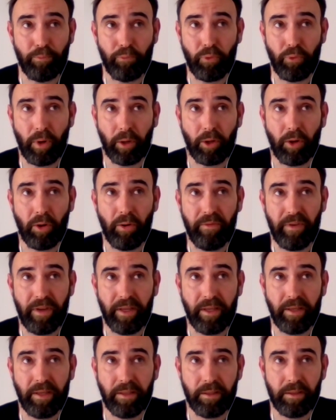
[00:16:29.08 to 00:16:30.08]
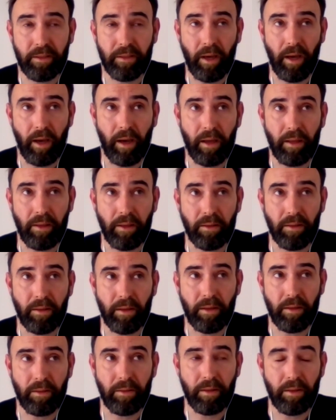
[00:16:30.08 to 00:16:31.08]
COVID,
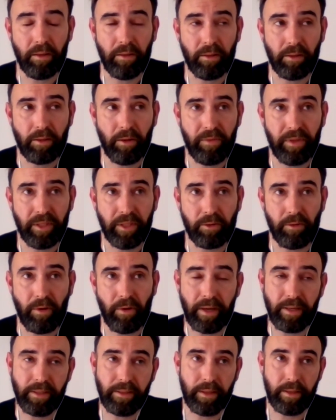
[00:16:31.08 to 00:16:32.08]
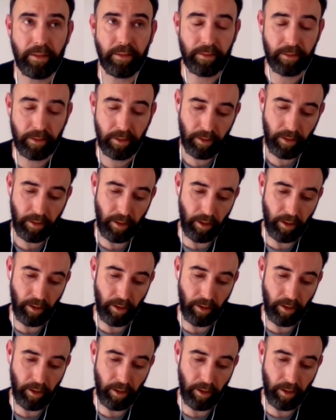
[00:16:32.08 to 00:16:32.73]
the COVID crisis